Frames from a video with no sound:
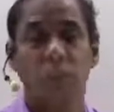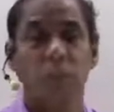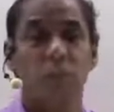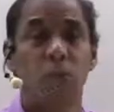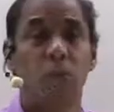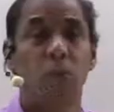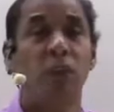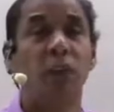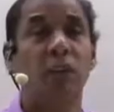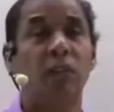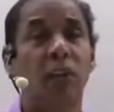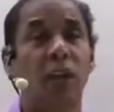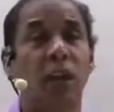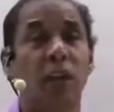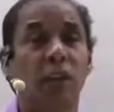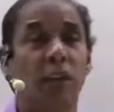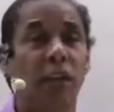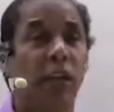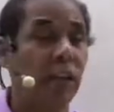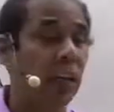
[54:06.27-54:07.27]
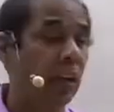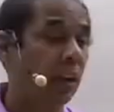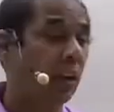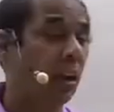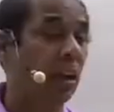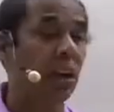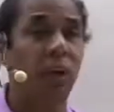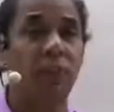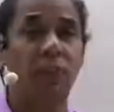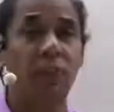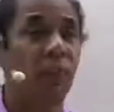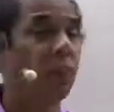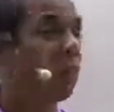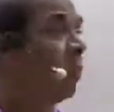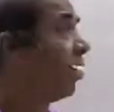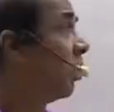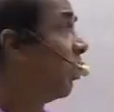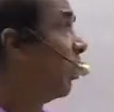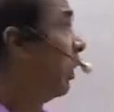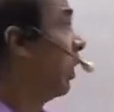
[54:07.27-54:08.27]
Students are getting a lot of
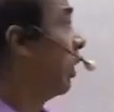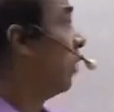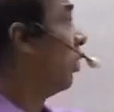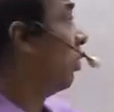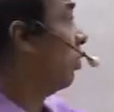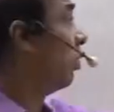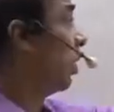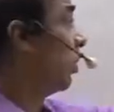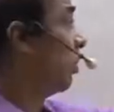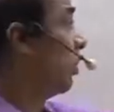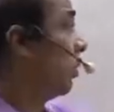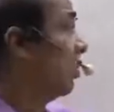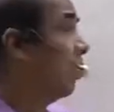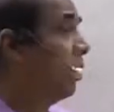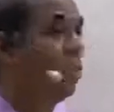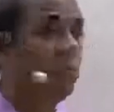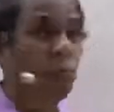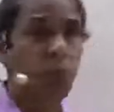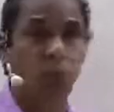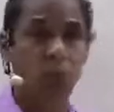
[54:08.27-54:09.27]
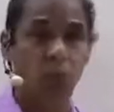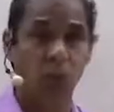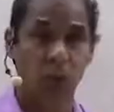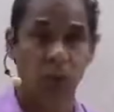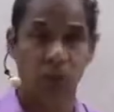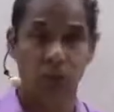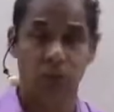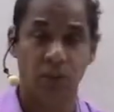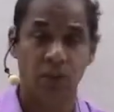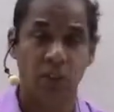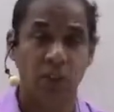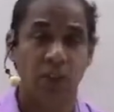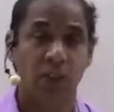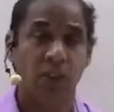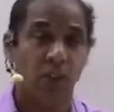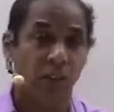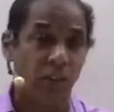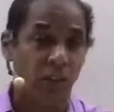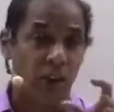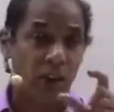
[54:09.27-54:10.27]
confusion with the usage of these two words.
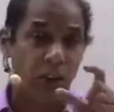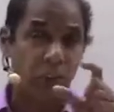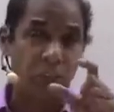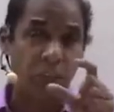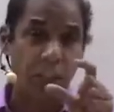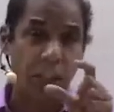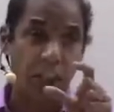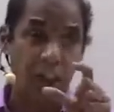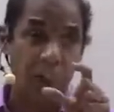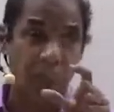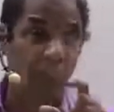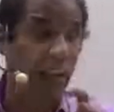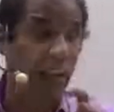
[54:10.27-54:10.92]
When they are